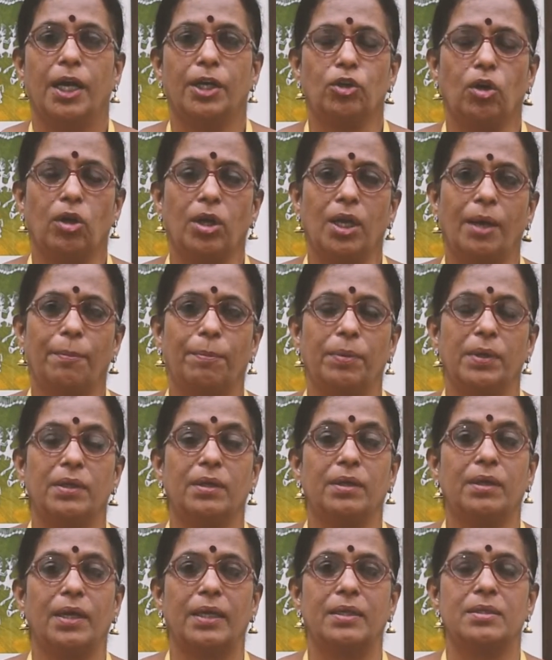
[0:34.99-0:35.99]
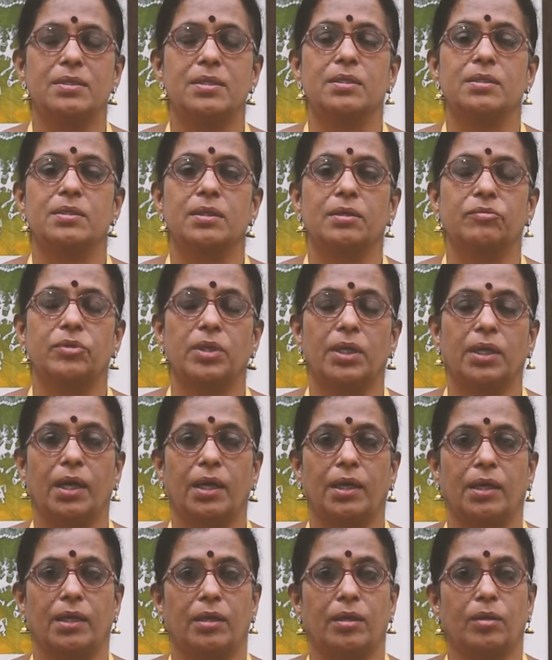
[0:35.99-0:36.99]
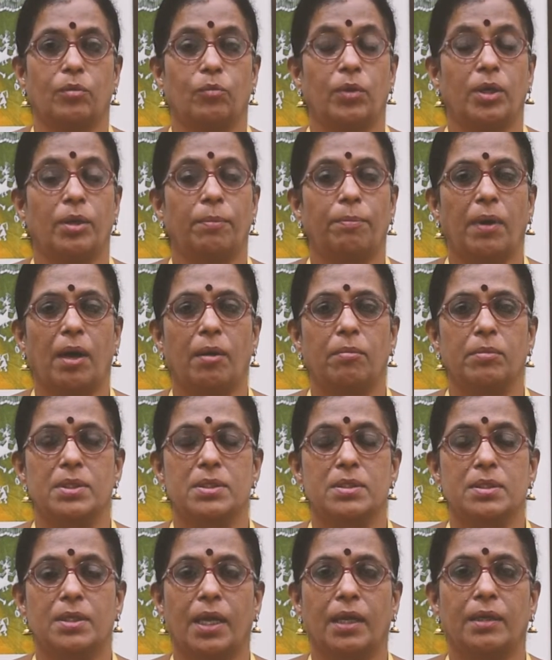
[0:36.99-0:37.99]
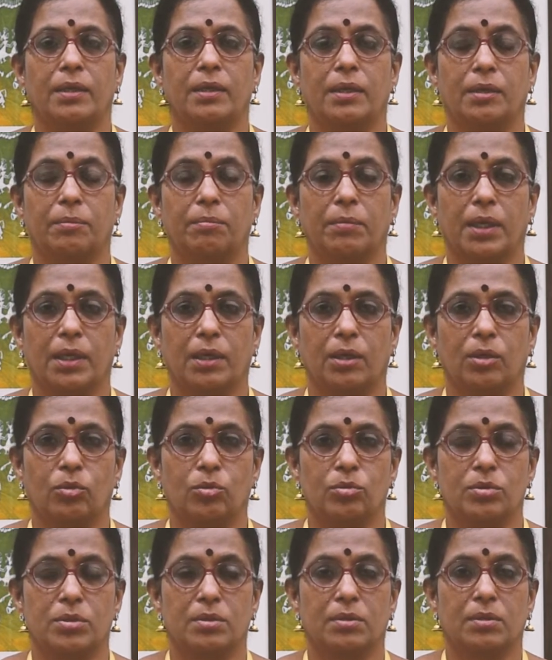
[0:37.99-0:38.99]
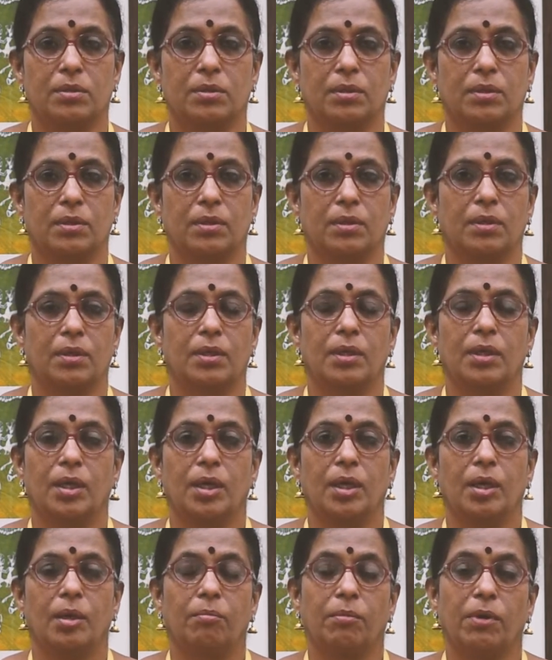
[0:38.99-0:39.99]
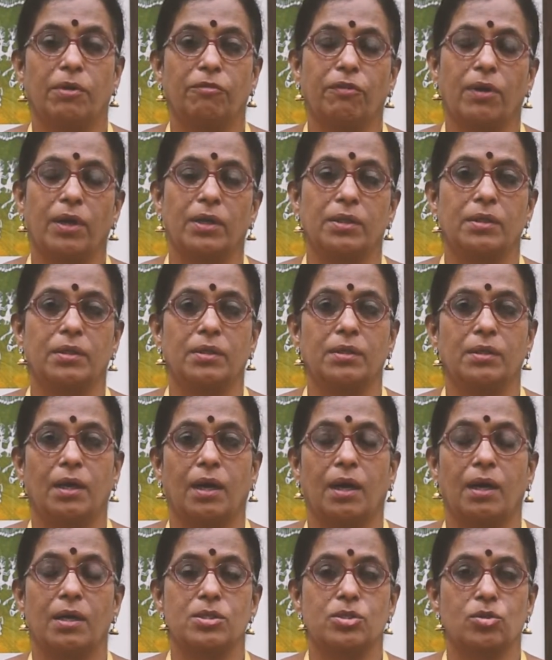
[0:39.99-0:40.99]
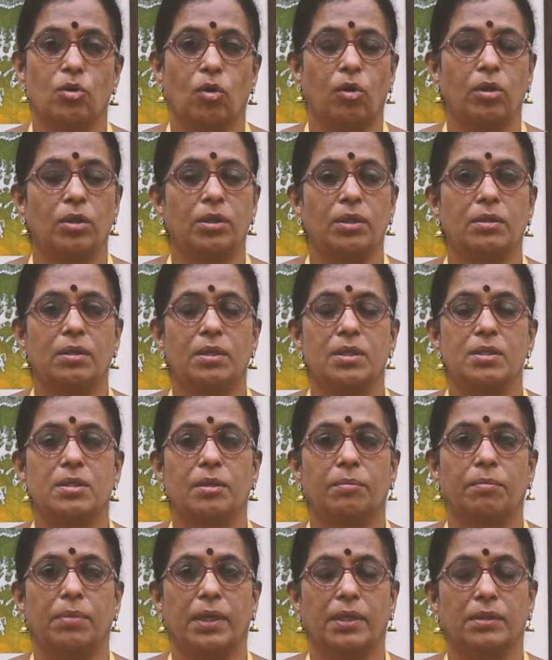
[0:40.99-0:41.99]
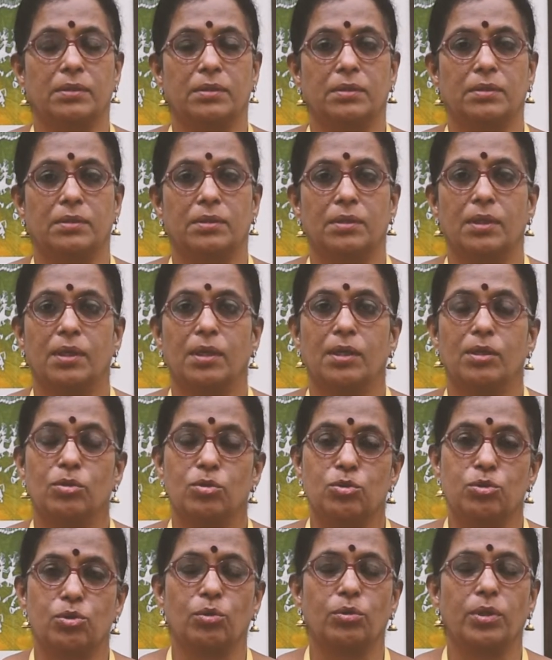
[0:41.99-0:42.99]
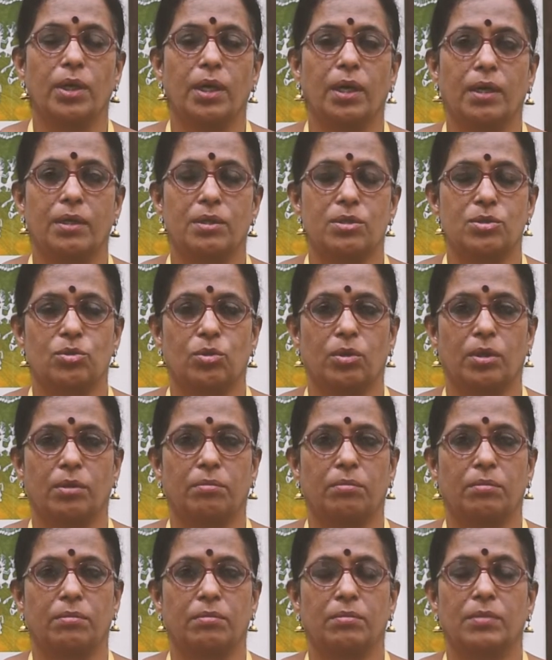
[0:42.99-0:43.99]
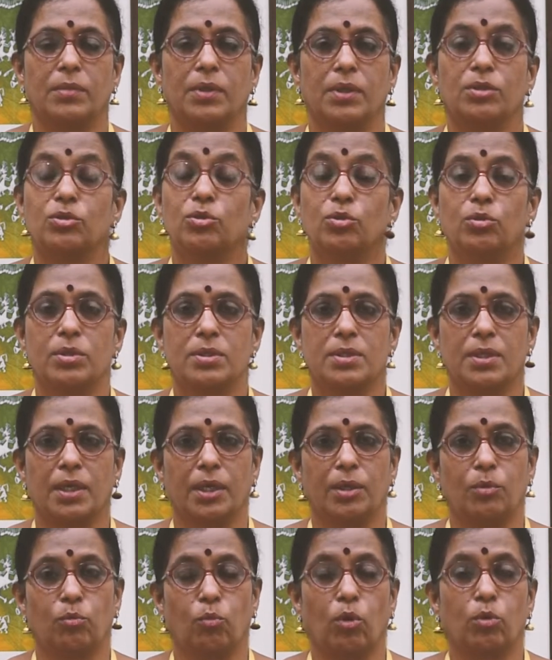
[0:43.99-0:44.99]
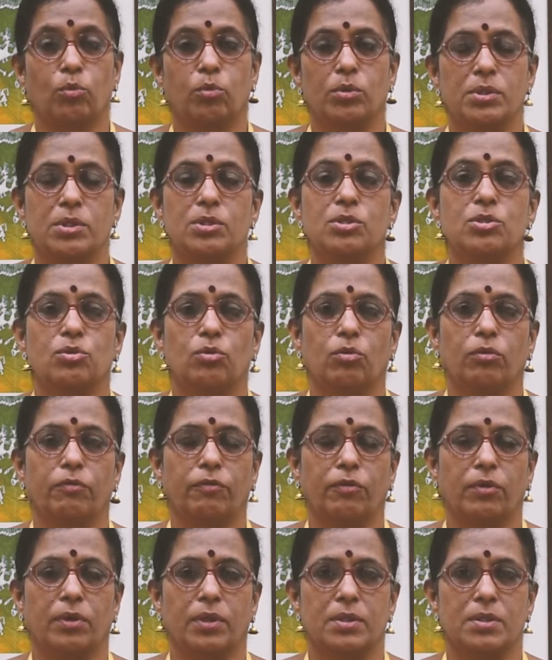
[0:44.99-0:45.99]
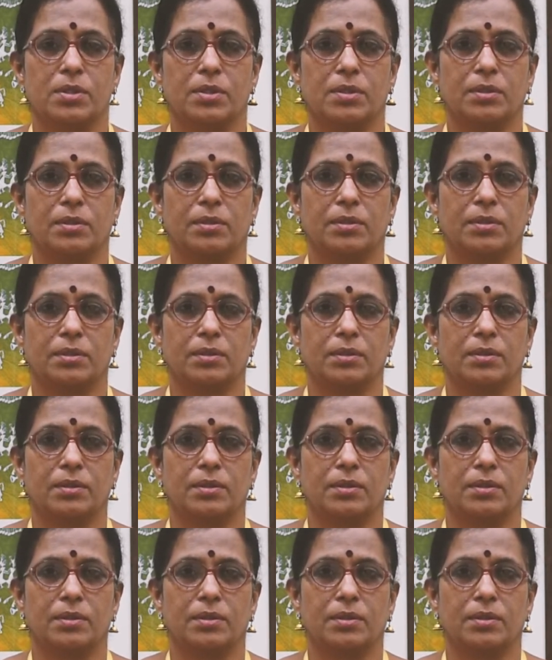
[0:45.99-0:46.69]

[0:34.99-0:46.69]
It all happened in 1979 when a palmist landed at my house. My father asked all the three siblings to show their hands to him to decide what was in store for us.